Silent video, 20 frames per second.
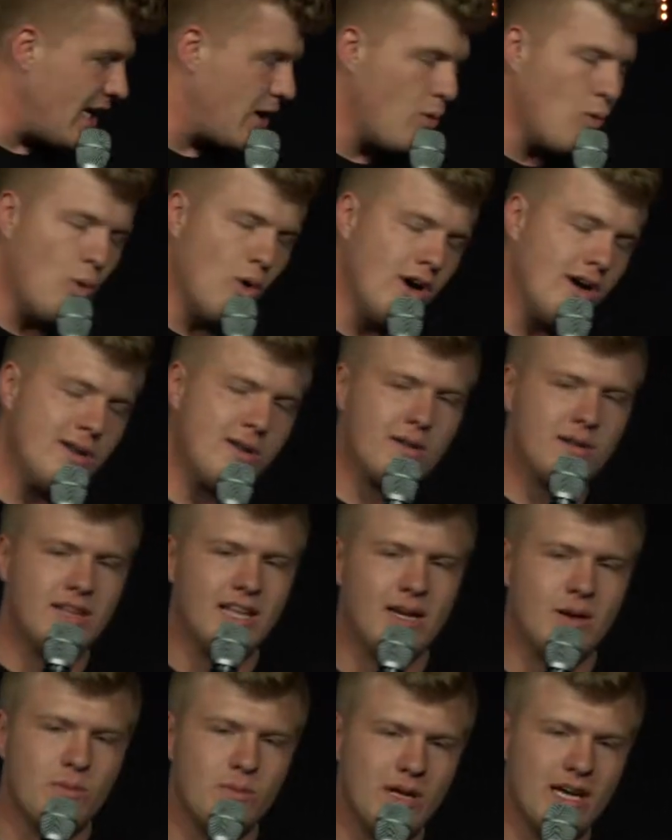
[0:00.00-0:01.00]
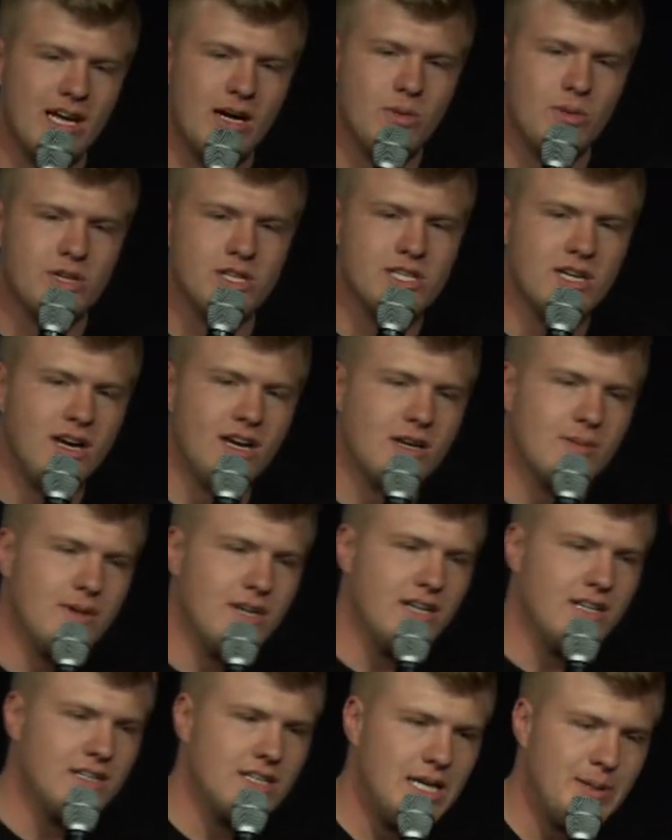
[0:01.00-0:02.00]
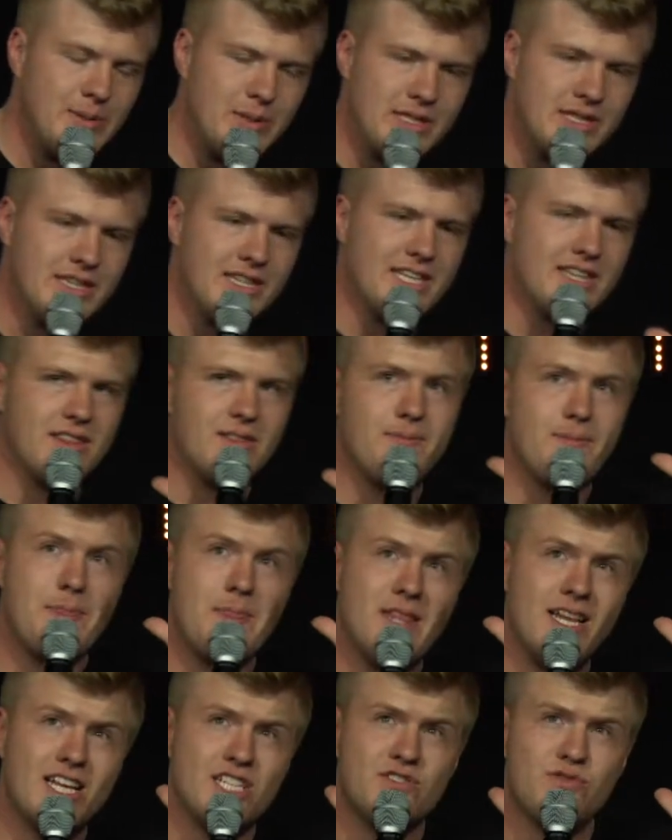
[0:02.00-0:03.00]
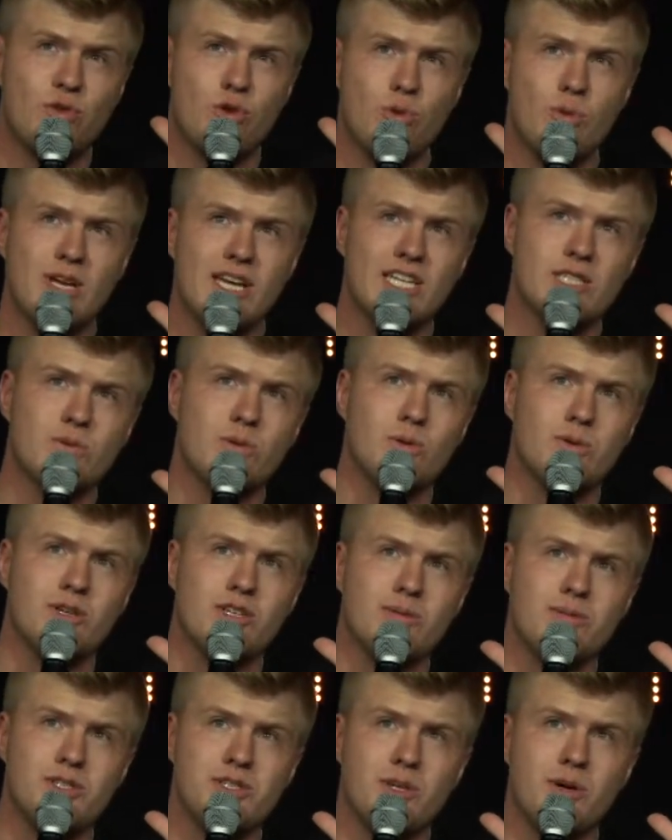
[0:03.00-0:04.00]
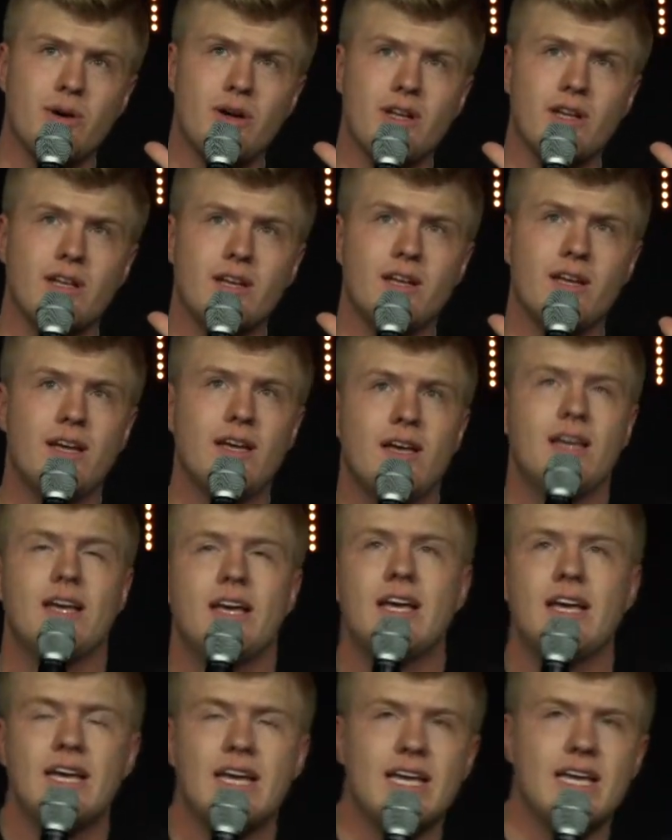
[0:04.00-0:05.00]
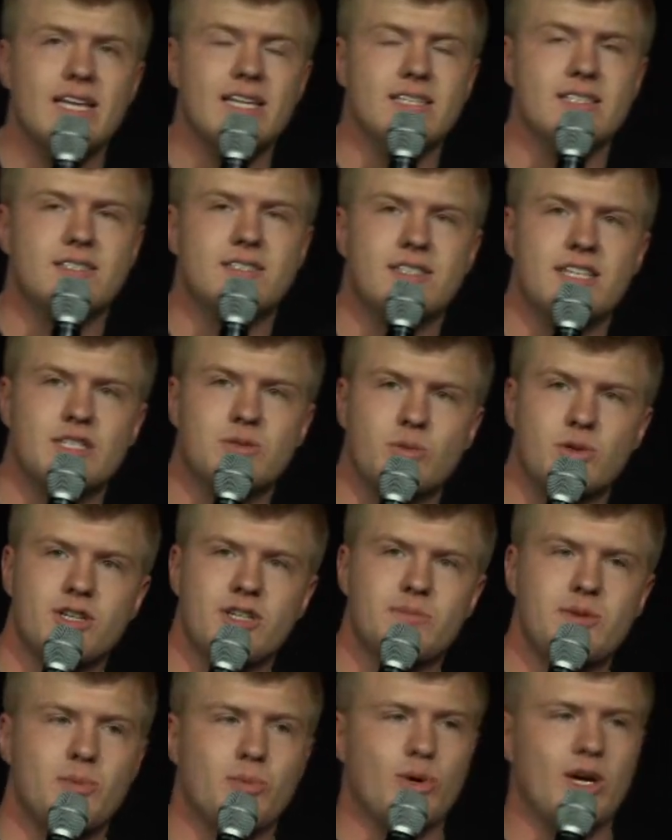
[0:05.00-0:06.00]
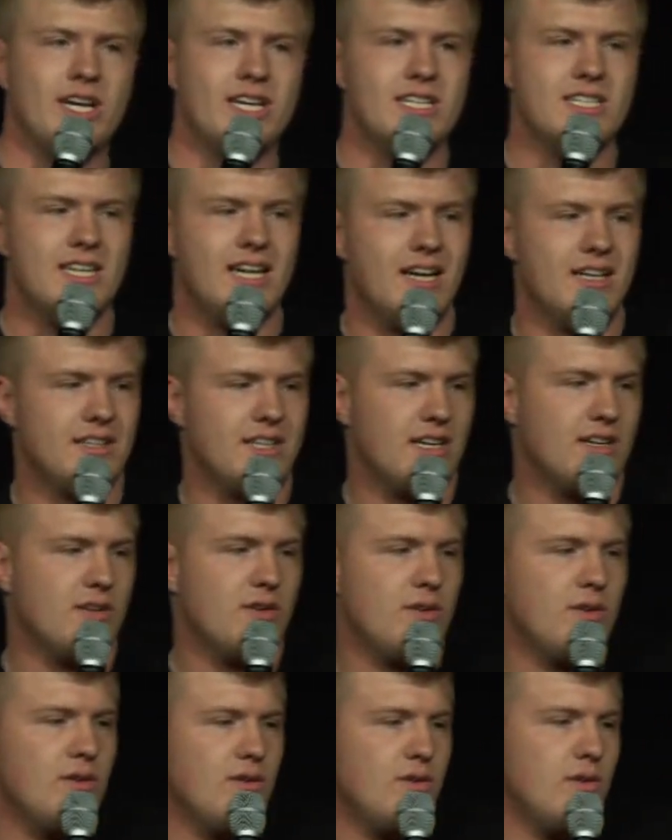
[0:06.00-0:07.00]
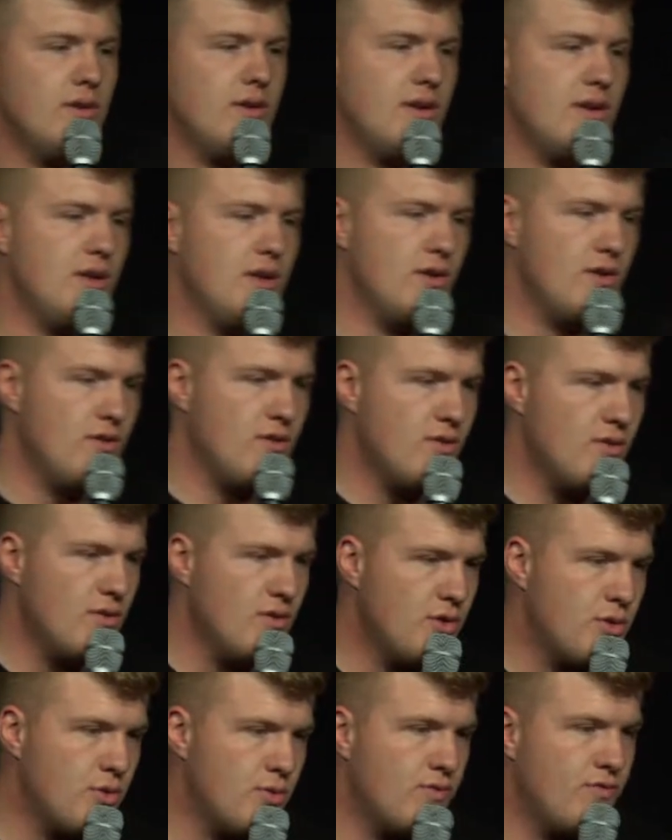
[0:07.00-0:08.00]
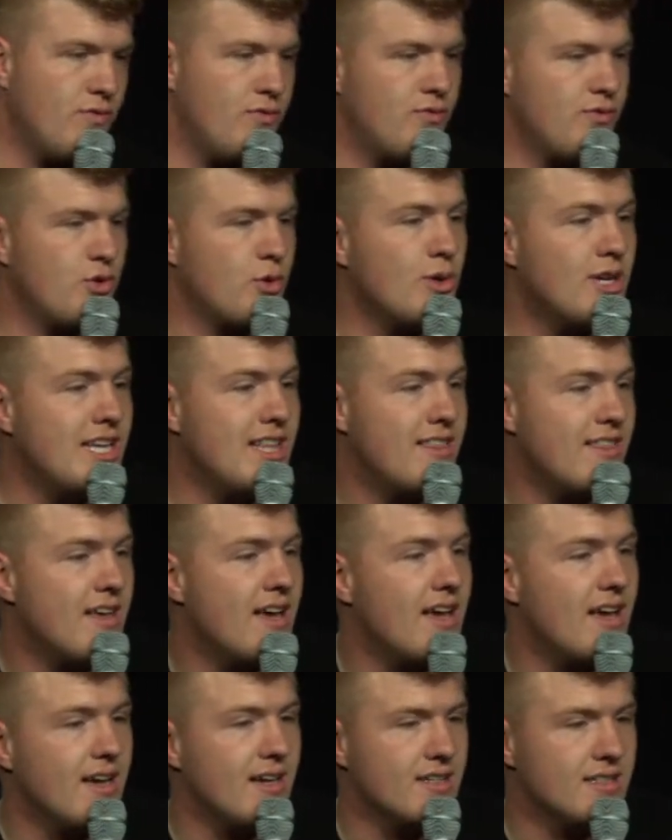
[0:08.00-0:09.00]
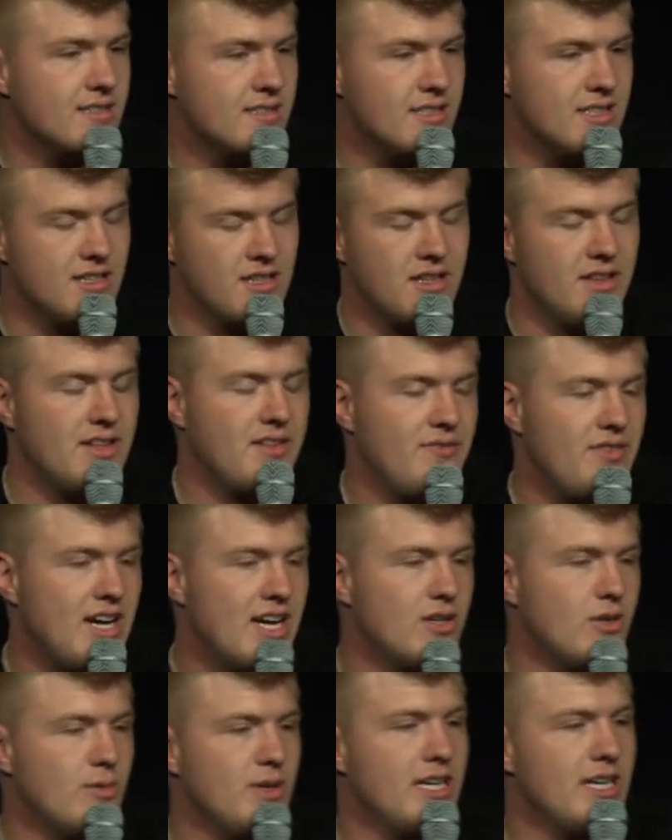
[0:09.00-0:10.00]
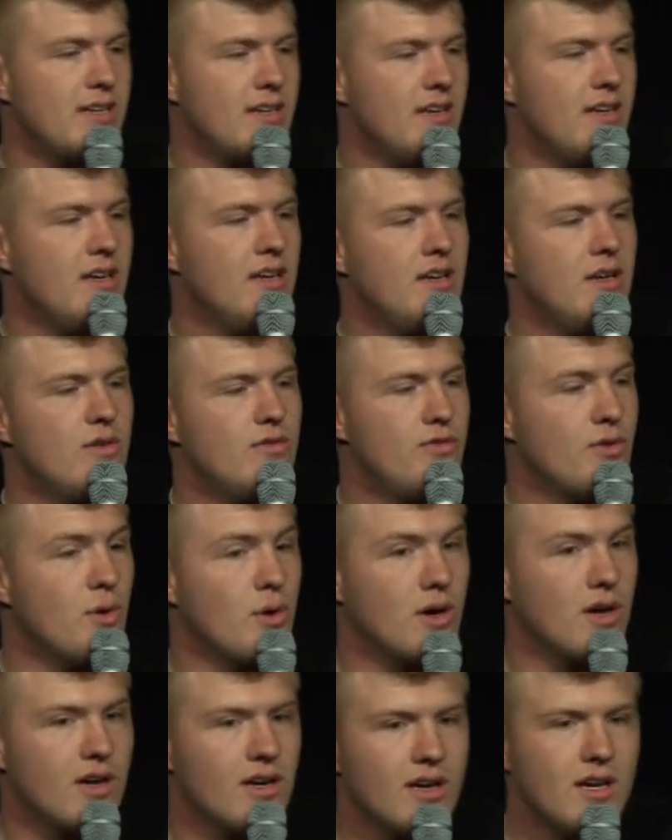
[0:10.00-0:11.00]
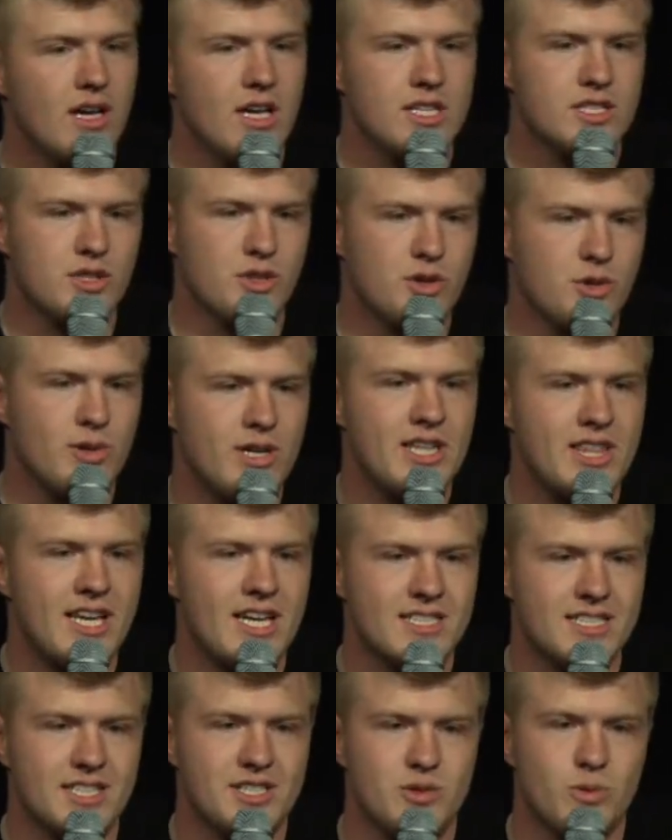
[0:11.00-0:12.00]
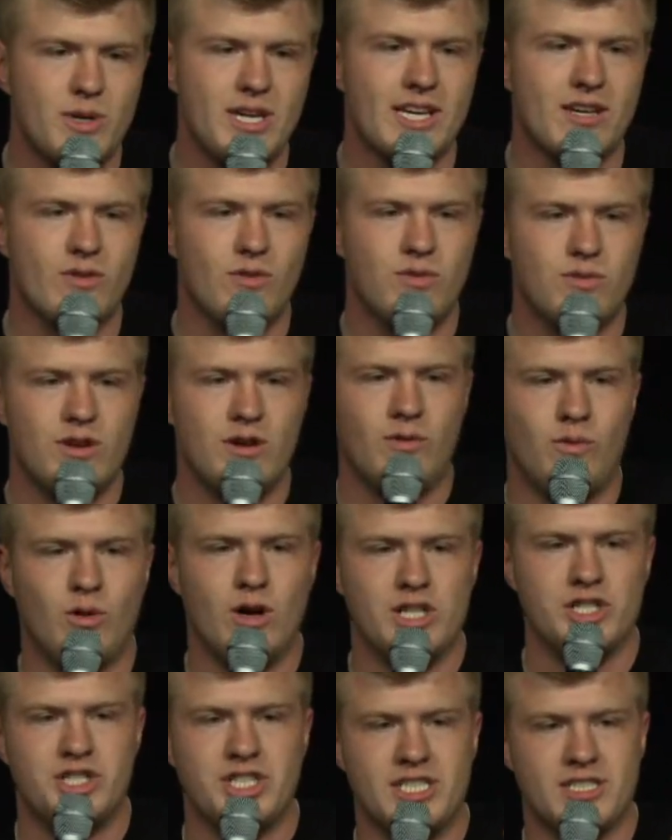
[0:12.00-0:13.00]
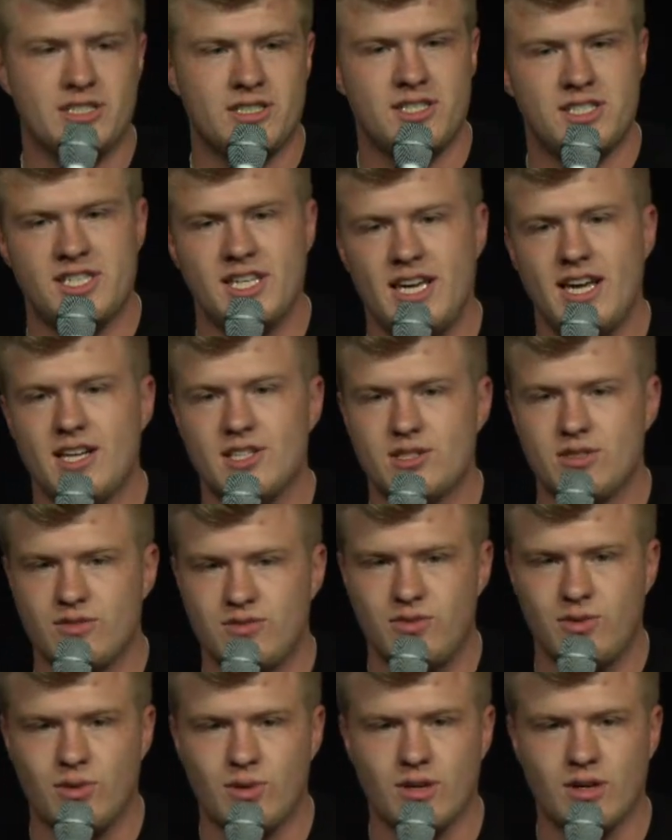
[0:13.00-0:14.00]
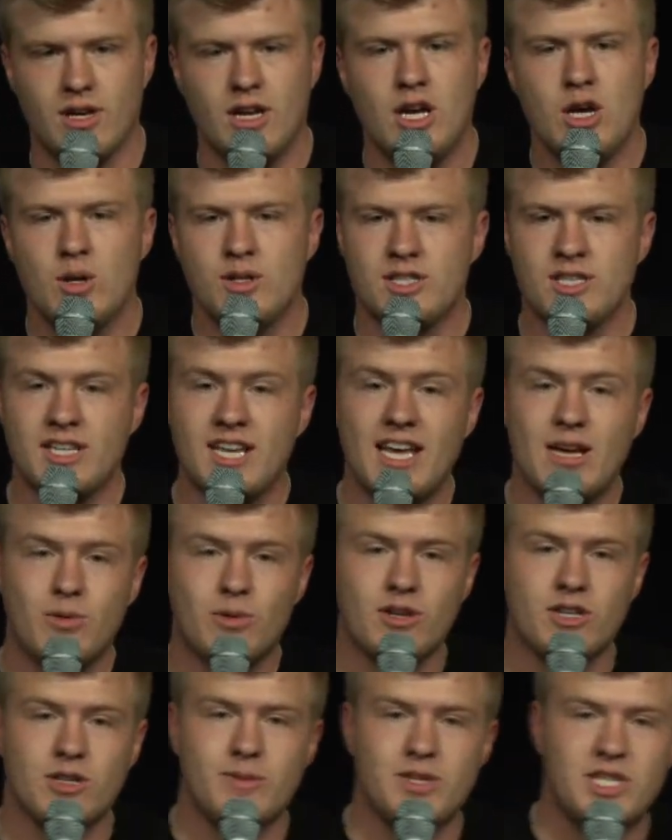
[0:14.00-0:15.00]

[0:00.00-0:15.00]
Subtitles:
want to talk about, the next 4 weeks, what we're going to be doing is we're going to be breaking down like 3 things, and then the final week, 4. So 3 things each week of what Jesus is the answer for. Today, we're going to be